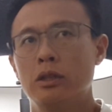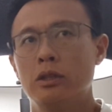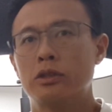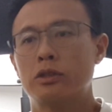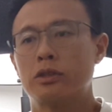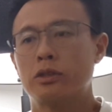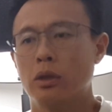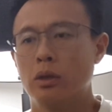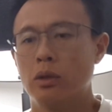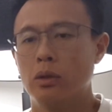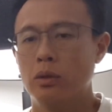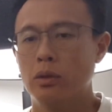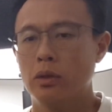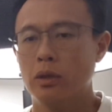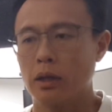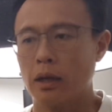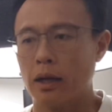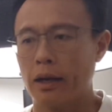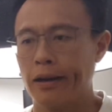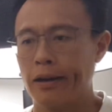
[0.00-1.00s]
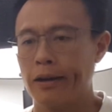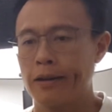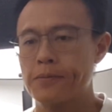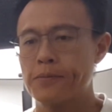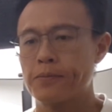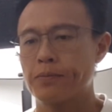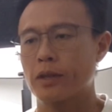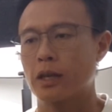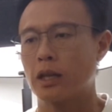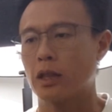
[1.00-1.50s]
So,
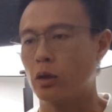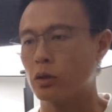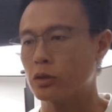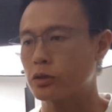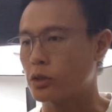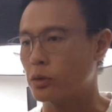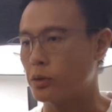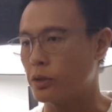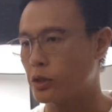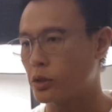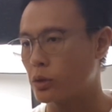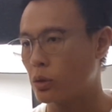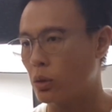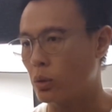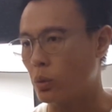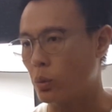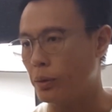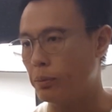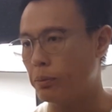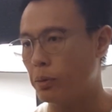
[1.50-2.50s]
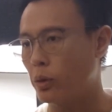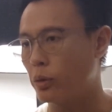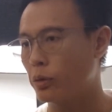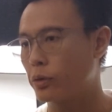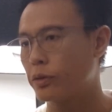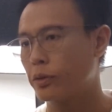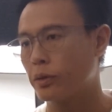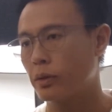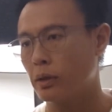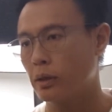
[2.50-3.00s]
a long story short, we
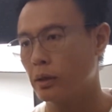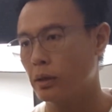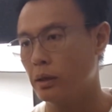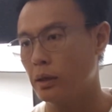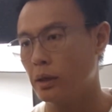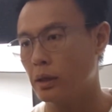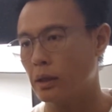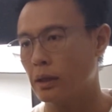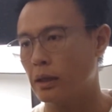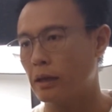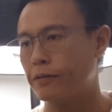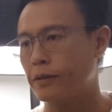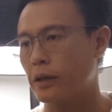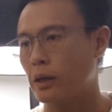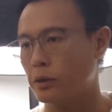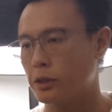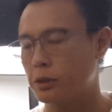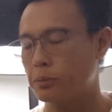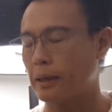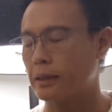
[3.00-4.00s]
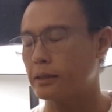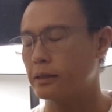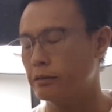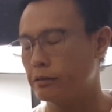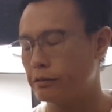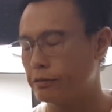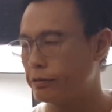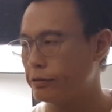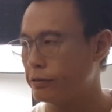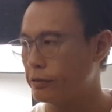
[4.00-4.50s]
both left our
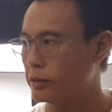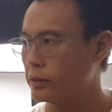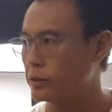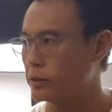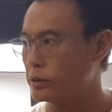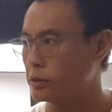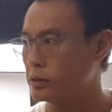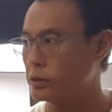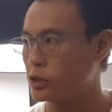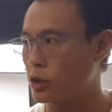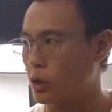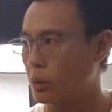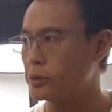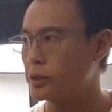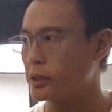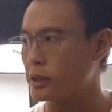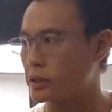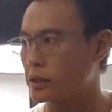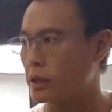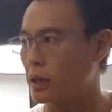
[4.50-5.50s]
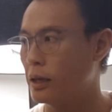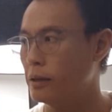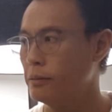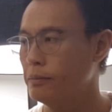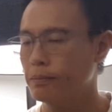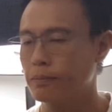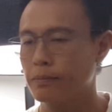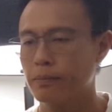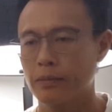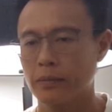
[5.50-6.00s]
respective jobs at the
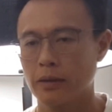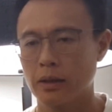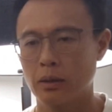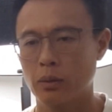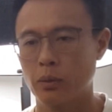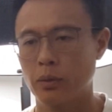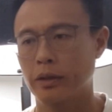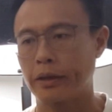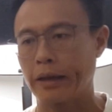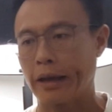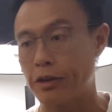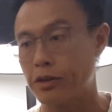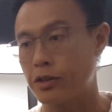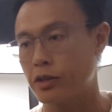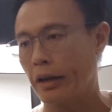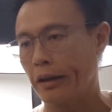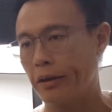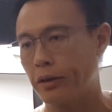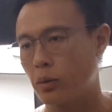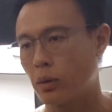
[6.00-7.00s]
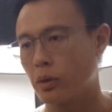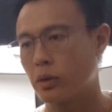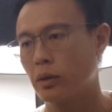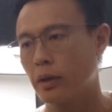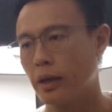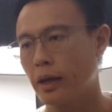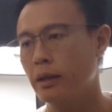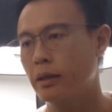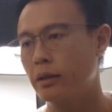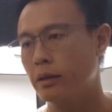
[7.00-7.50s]
time with Catcher and
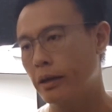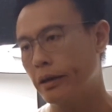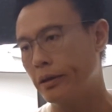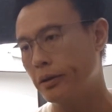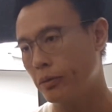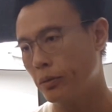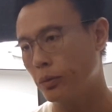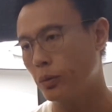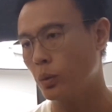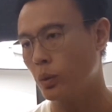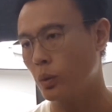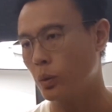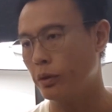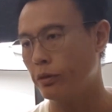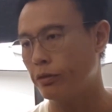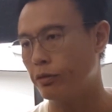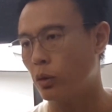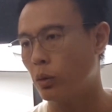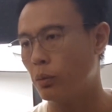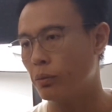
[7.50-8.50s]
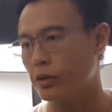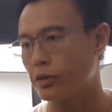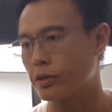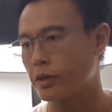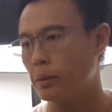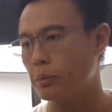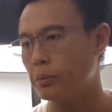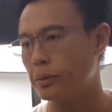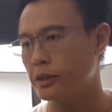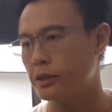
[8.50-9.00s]
Gorkoland, and we formed this
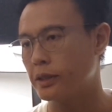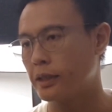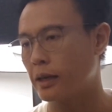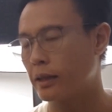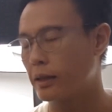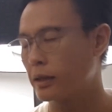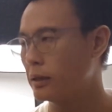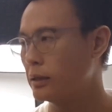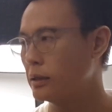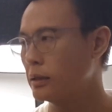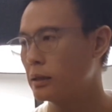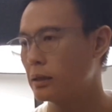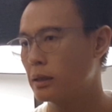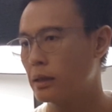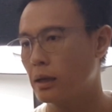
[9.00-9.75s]
company together